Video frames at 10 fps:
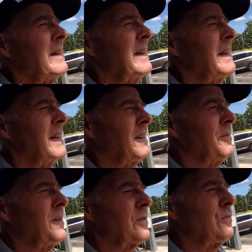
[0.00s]

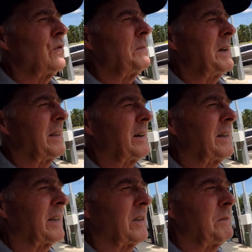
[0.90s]
Yeah, feels warm here though. I
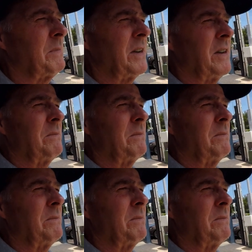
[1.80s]
think there's a bit of